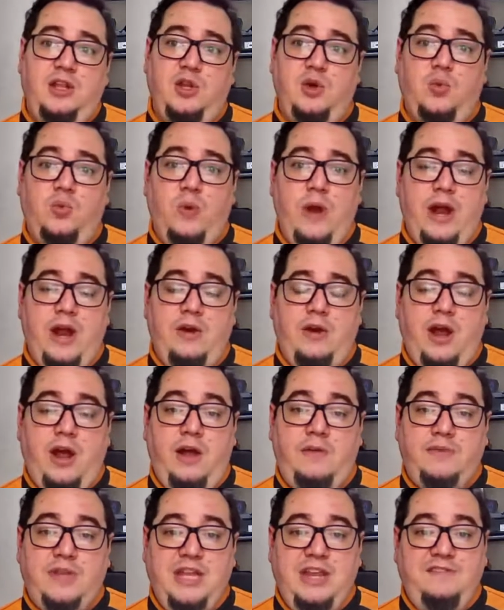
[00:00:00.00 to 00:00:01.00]

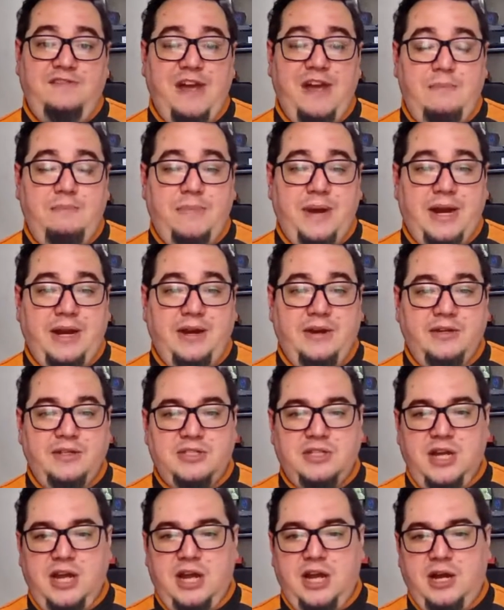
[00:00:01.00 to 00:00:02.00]
The
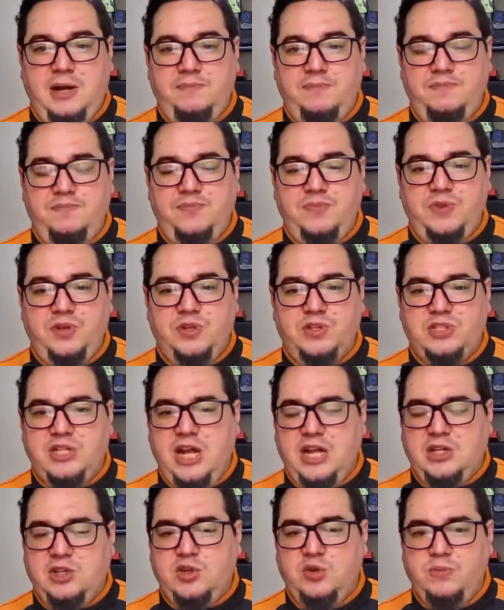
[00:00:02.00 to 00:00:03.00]
vampires, there's
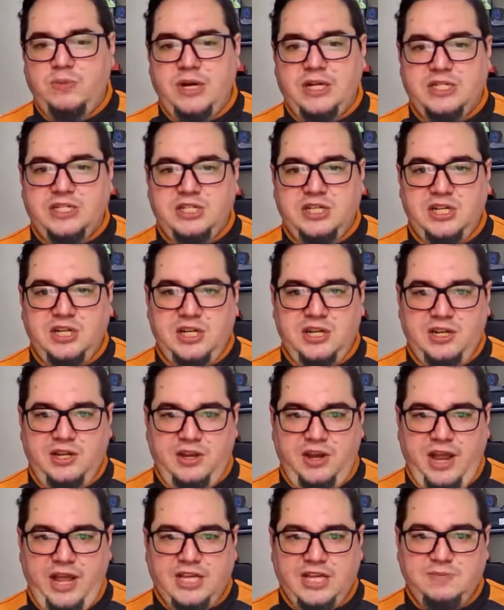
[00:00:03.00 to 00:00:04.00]
not too much
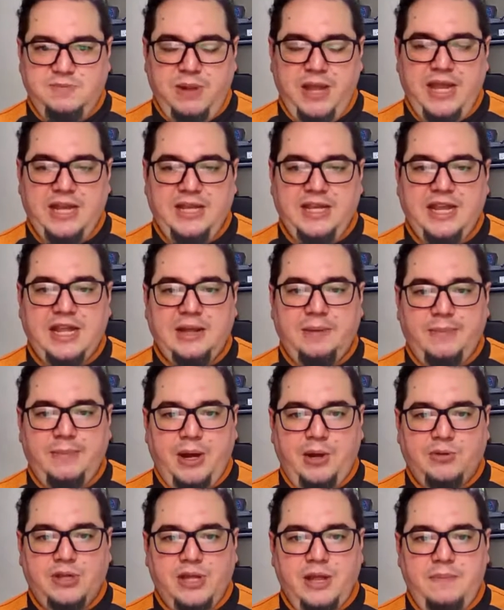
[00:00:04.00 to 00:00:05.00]
explained yet
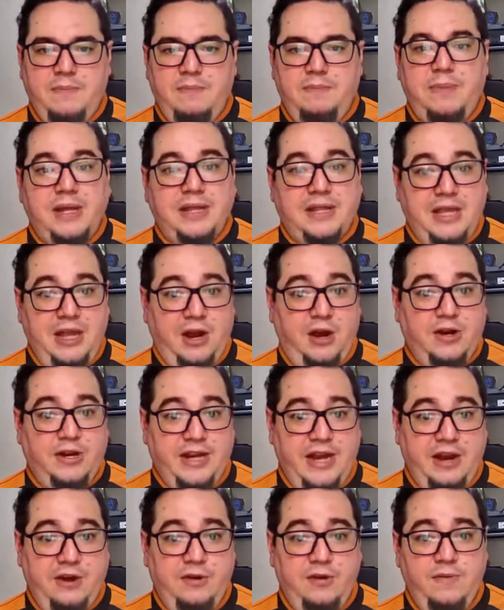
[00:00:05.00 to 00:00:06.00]
about them, but they are
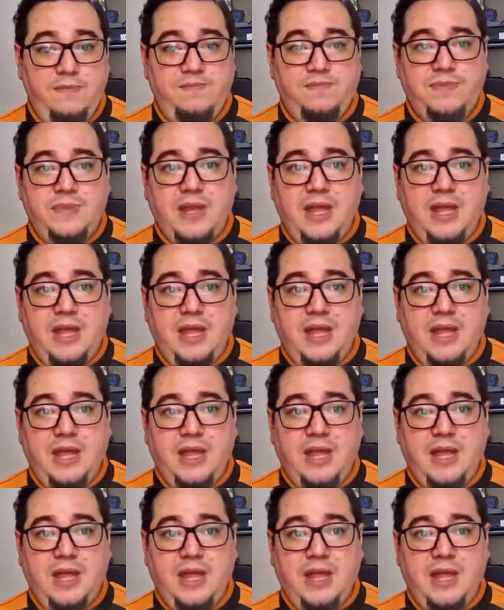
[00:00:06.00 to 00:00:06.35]
there.